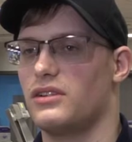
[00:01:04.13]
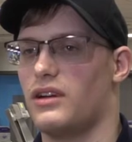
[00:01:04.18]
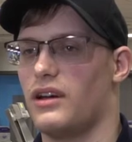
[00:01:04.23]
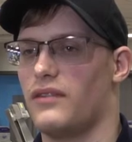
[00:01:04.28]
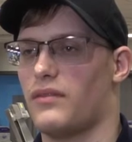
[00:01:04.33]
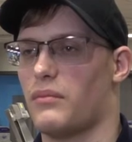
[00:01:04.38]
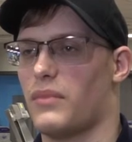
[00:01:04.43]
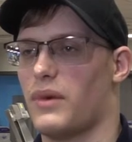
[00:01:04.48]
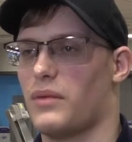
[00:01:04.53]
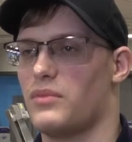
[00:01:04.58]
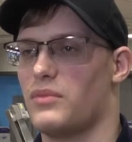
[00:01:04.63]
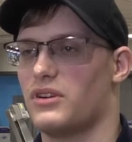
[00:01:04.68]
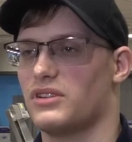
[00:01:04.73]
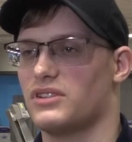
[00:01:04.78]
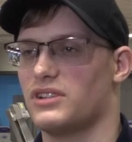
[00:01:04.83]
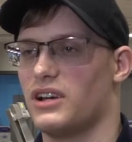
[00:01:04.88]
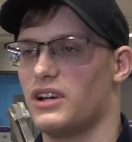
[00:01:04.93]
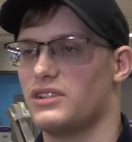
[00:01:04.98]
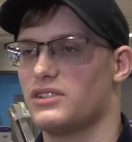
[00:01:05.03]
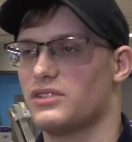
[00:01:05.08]
at the
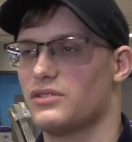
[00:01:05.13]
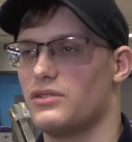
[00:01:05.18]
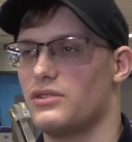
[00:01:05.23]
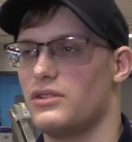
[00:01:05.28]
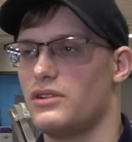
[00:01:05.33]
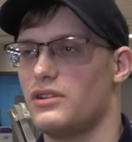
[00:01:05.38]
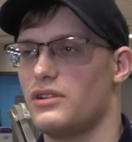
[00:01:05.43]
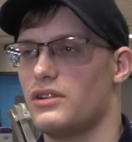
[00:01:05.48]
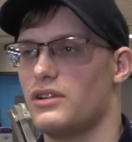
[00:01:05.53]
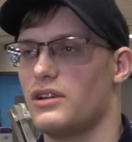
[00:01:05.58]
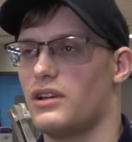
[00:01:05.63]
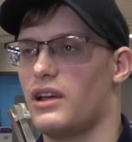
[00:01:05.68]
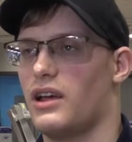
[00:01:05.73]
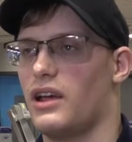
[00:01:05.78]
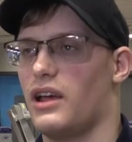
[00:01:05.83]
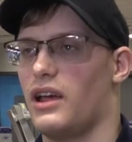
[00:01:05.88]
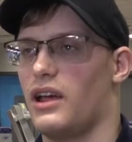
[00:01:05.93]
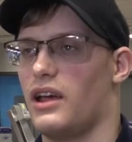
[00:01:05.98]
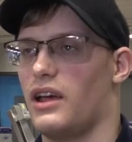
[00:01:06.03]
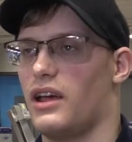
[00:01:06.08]
Mills High School
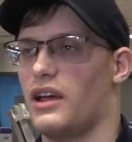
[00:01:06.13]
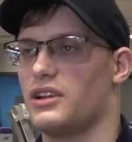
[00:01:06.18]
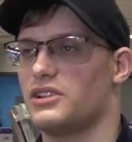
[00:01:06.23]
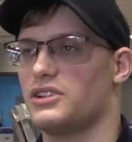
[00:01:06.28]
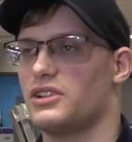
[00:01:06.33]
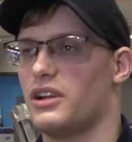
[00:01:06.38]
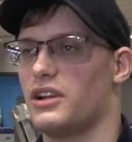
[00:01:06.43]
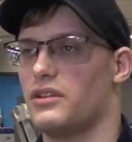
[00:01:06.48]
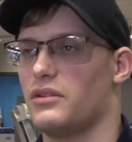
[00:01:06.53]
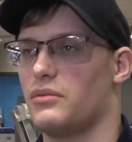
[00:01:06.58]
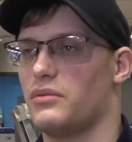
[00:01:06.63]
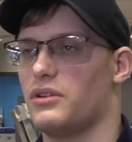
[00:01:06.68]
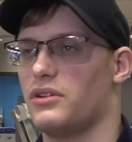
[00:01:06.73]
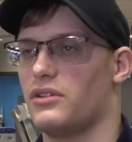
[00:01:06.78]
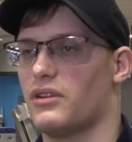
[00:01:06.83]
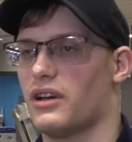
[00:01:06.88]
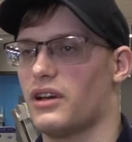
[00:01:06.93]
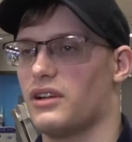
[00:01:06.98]
and she led me to a